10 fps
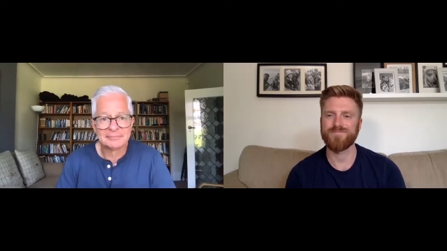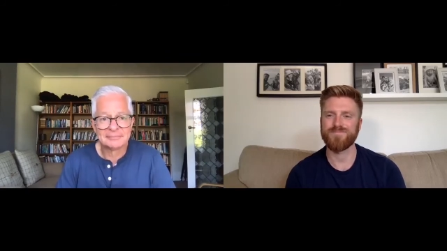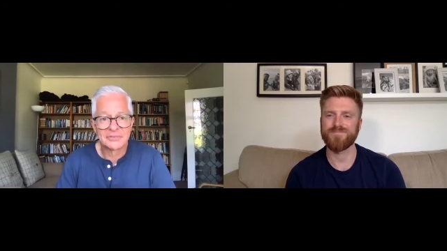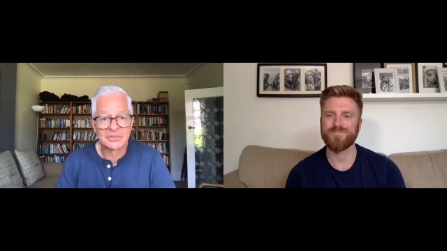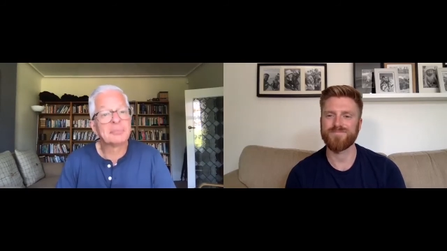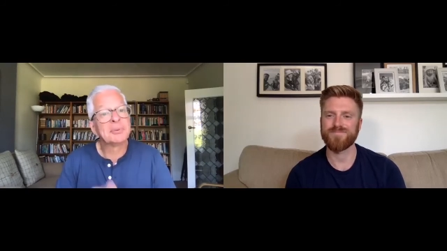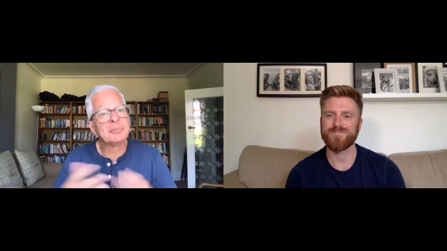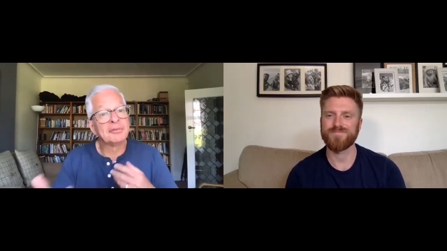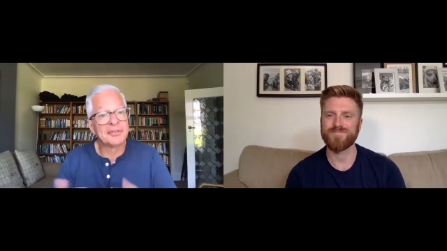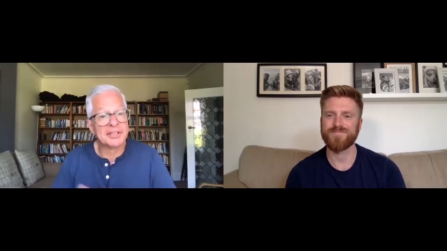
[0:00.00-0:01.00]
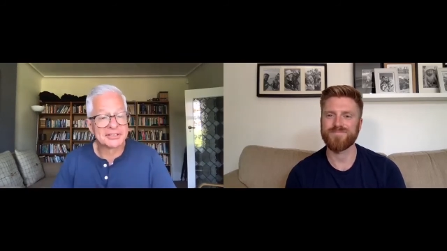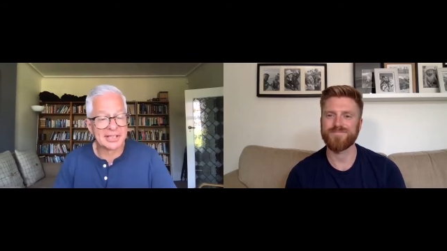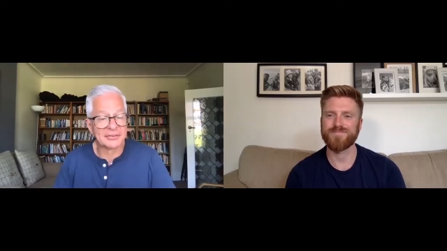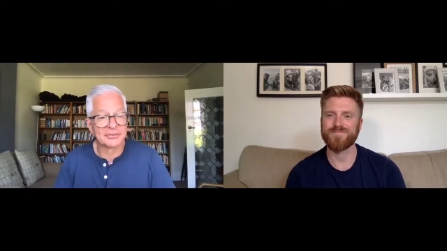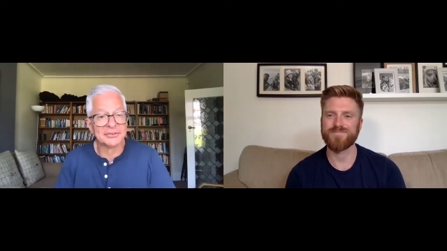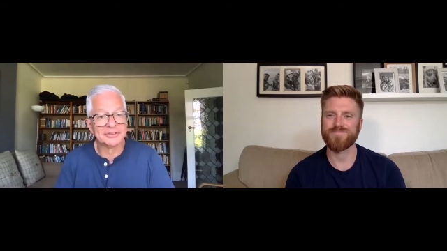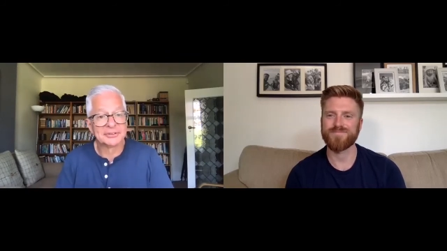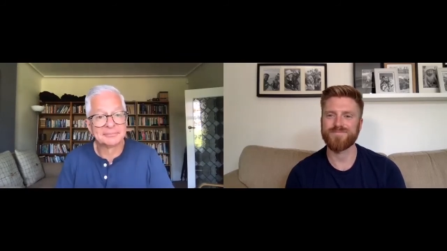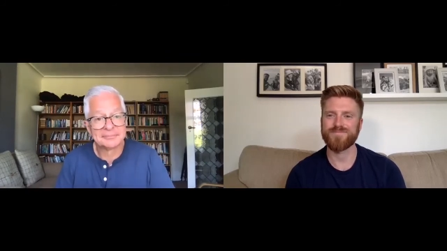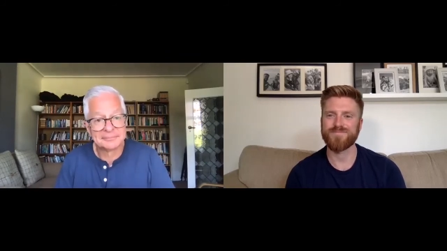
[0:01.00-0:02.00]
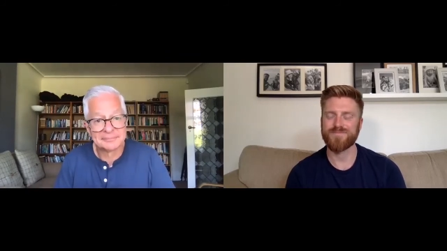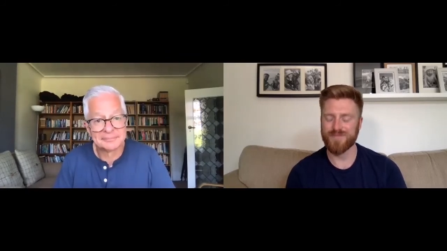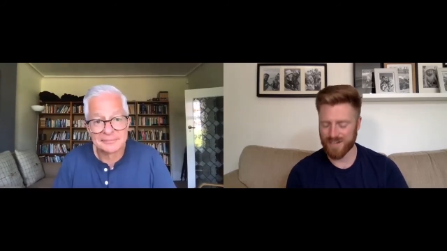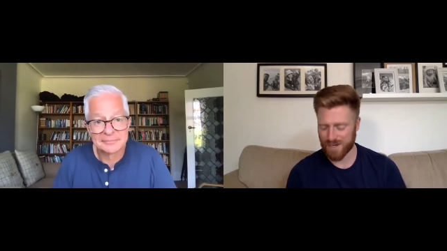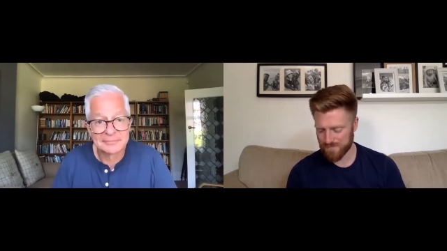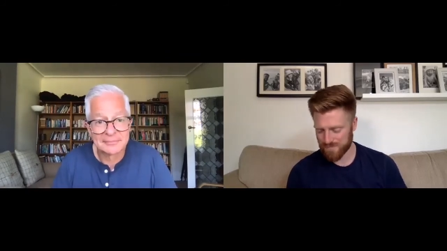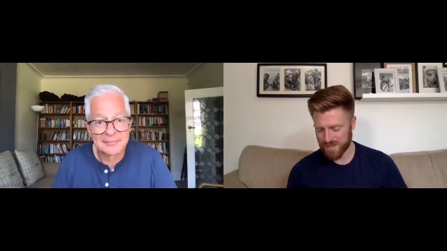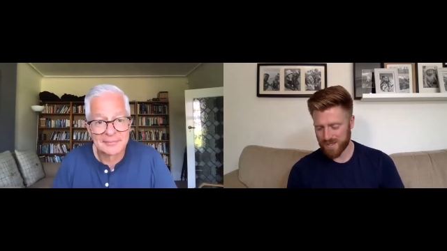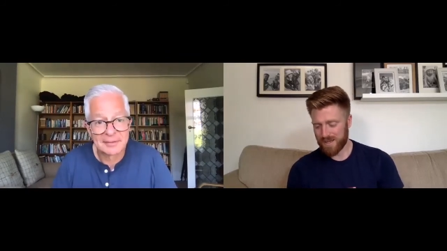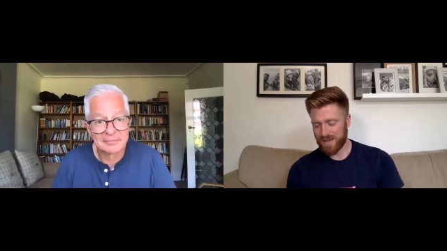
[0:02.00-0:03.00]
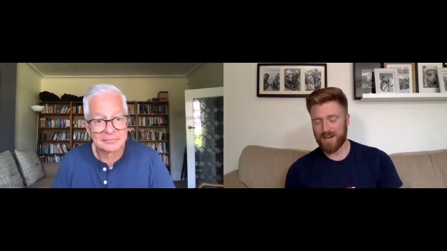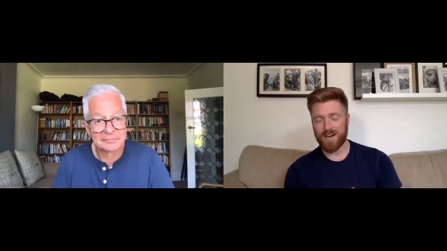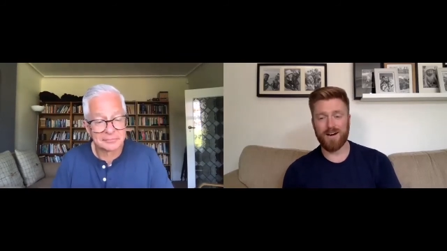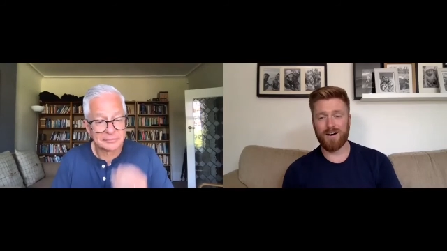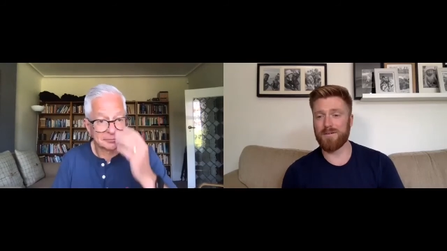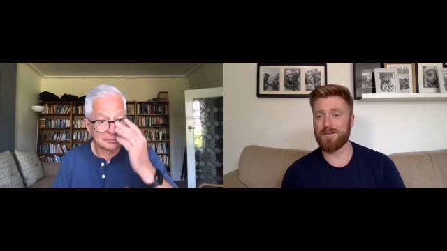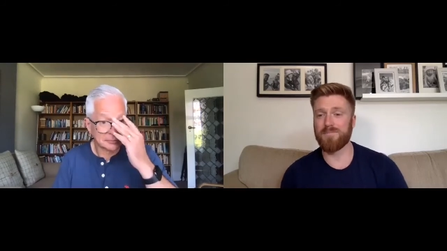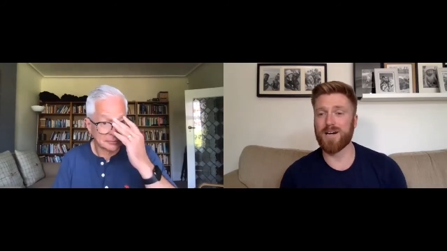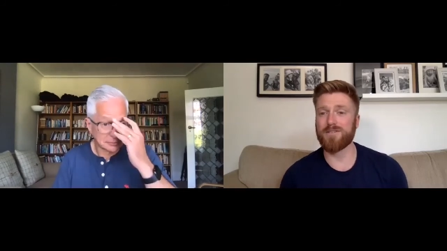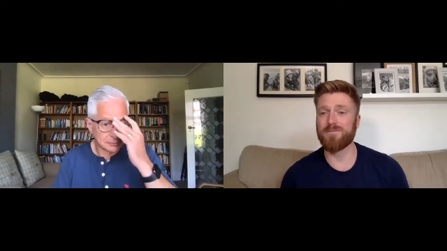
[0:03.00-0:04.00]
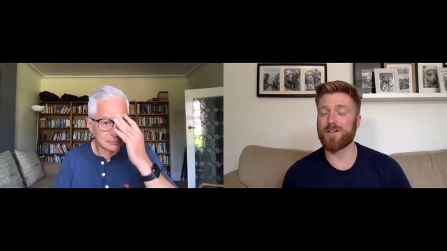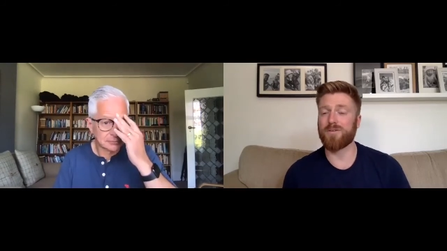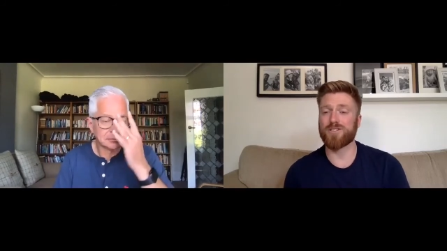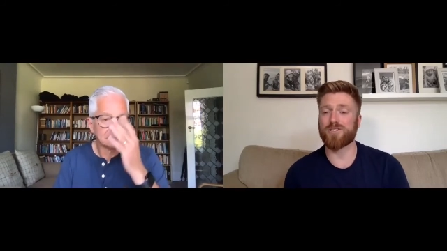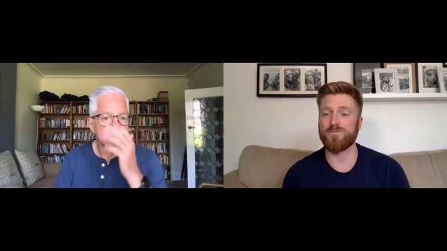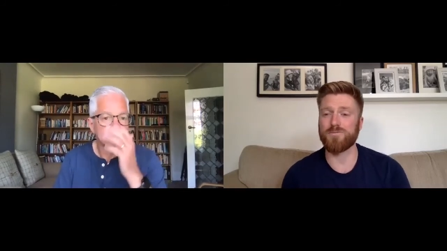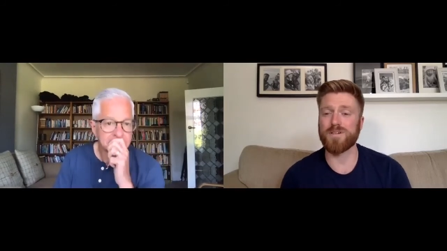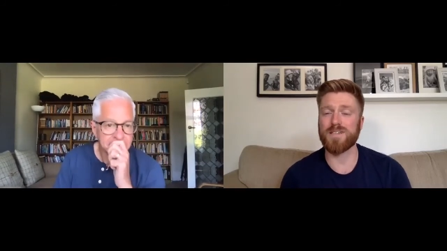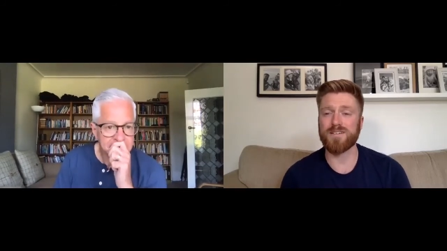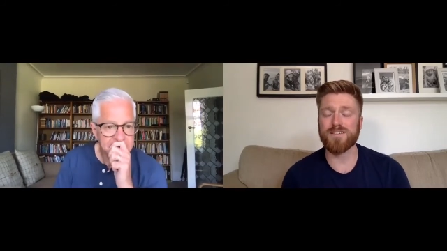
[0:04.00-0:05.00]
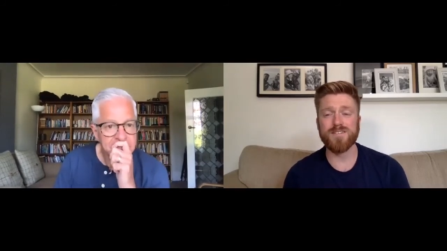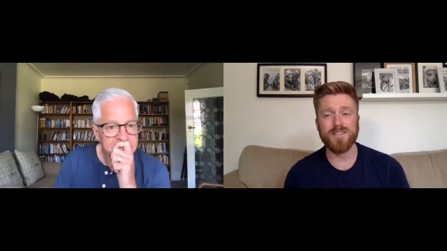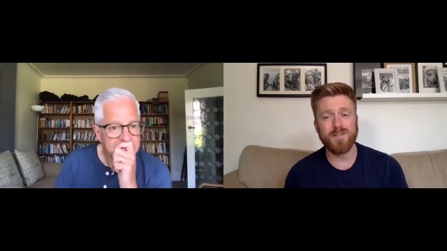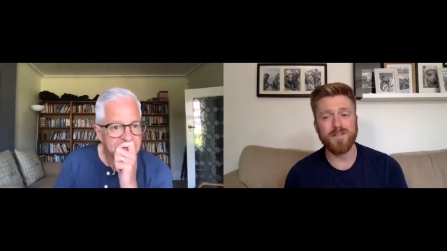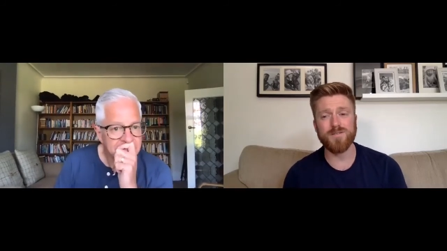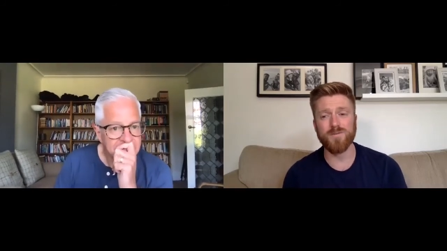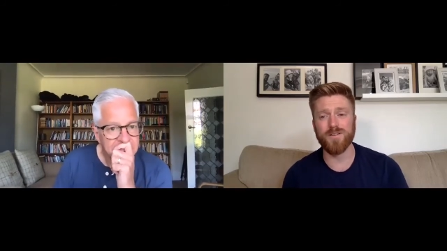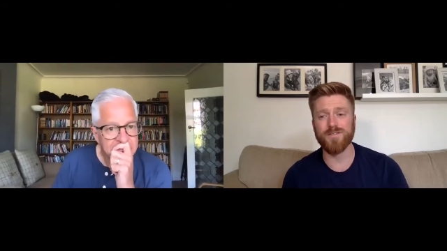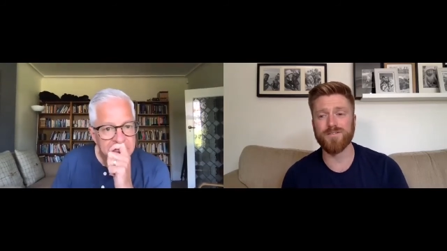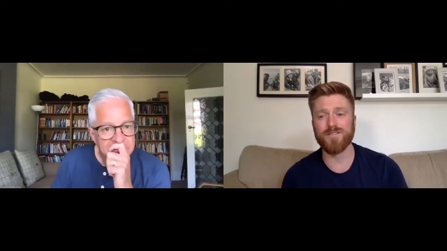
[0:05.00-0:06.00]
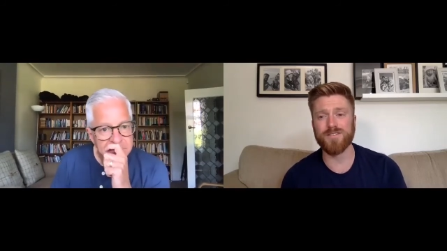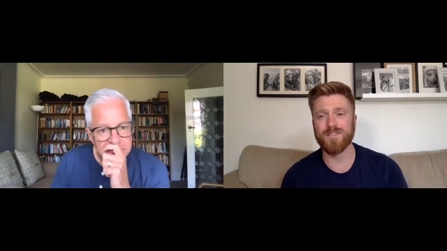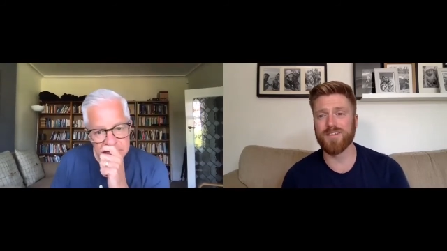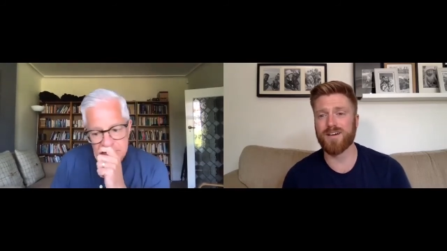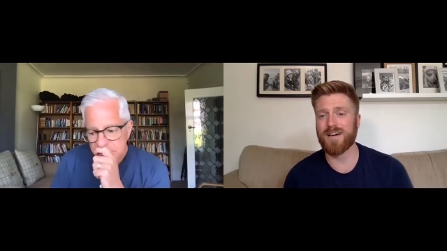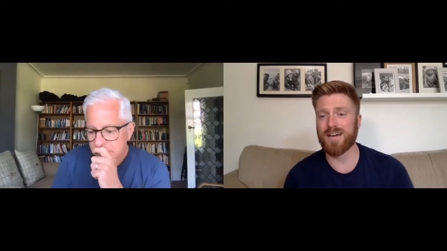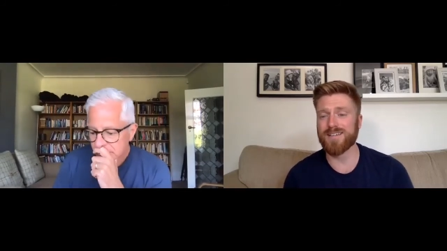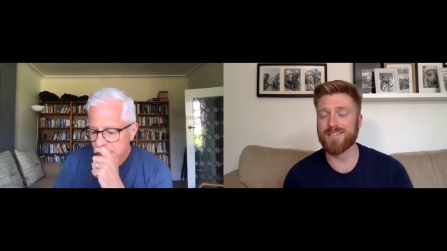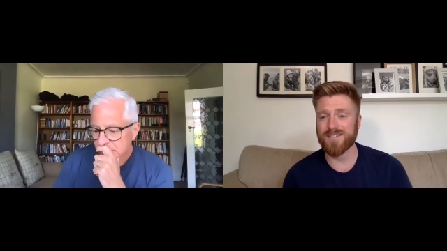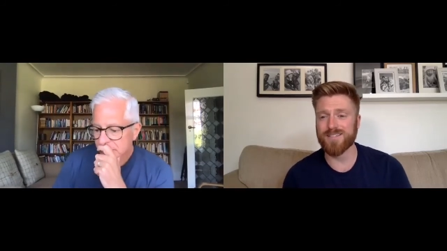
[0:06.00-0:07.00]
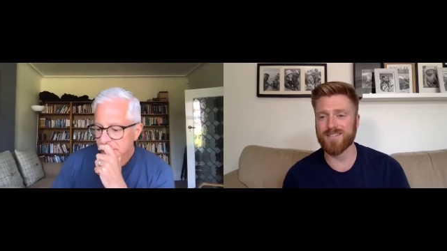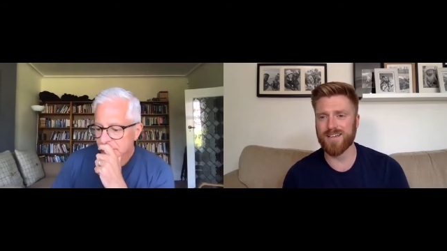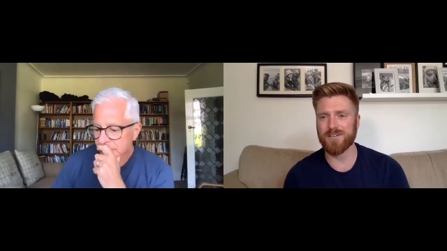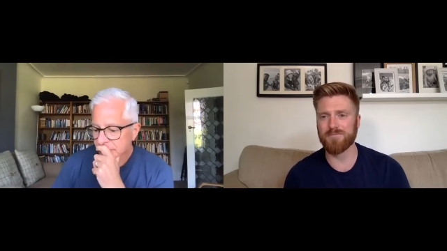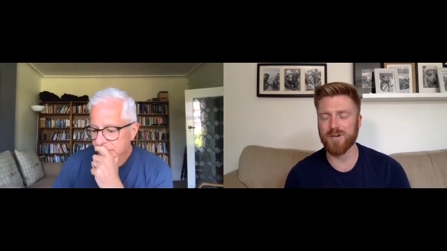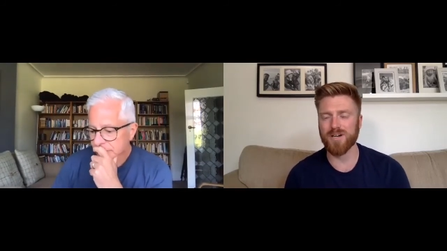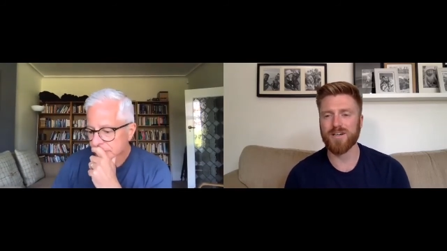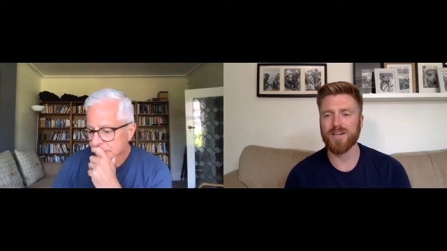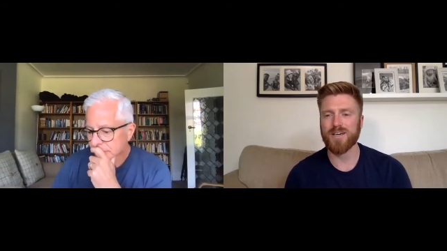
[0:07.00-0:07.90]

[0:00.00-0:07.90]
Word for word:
Speaker 1: So that'd be my first kind of thought.
Speaker 2: Yeah. I mean, my, my question would be similar to one to I asked yesterday, but